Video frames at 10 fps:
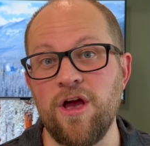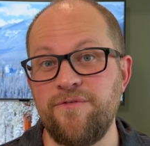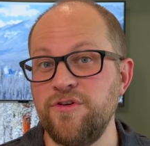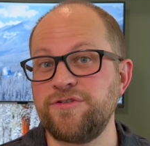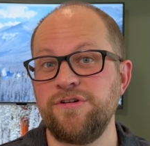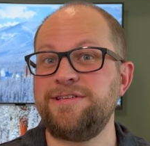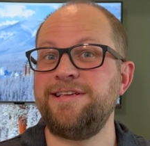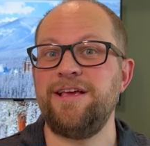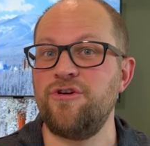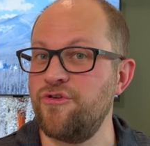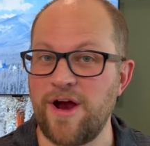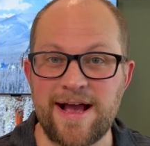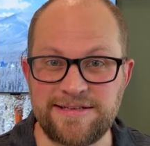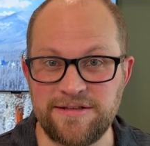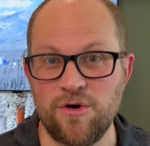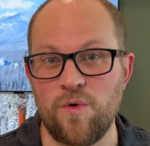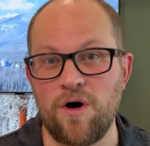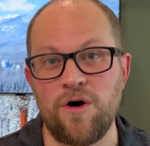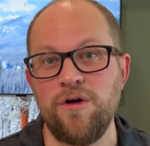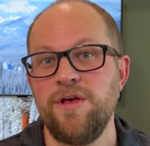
If you start seeing cracks in the wall